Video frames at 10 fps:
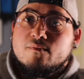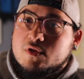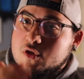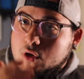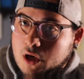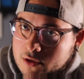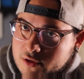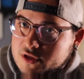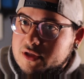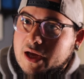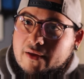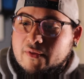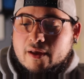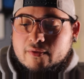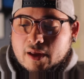So understand
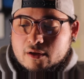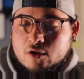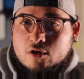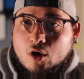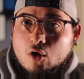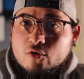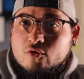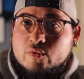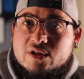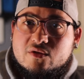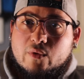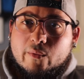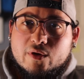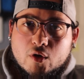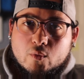that y'all are the reason why
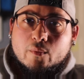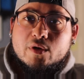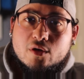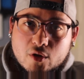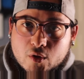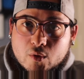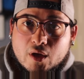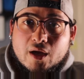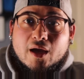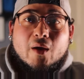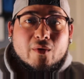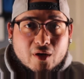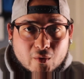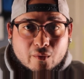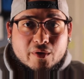we do what we do, and we
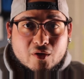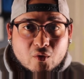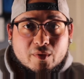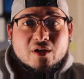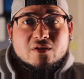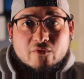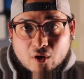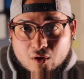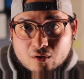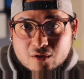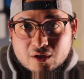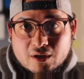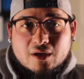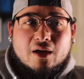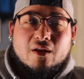do what we do because of y'all.
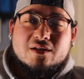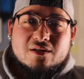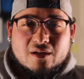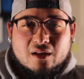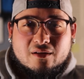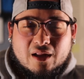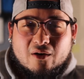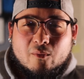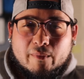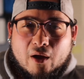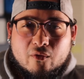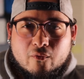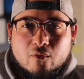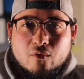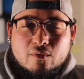And that's a little
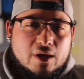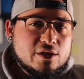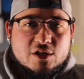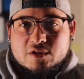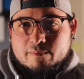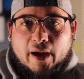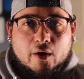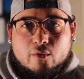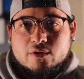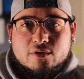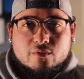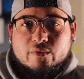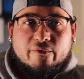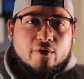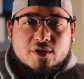mouthful and just backwards
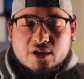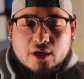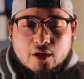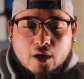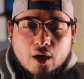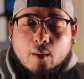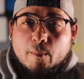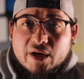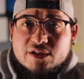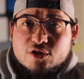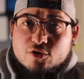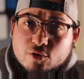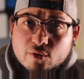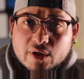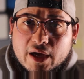reversing it, but it's
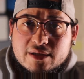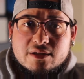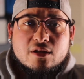true, guys.